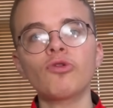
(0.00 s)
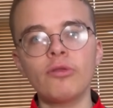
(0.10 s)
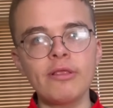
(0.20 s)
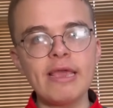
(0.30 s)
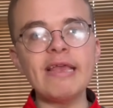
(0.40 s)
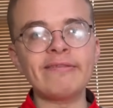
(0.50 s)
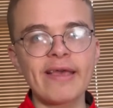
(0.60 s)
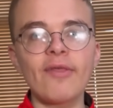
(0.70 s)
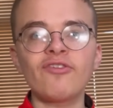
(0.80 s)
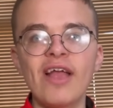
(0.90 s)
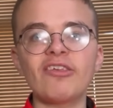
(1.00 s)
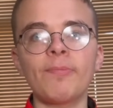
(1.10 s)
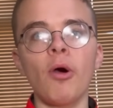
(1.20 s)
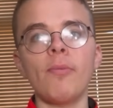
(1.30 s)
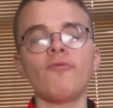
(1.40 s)
need to get this next
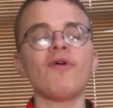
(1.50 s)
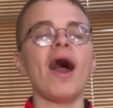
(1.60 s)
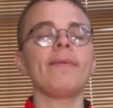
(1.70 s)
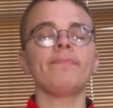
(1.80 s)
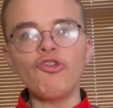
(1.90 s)
appointment right.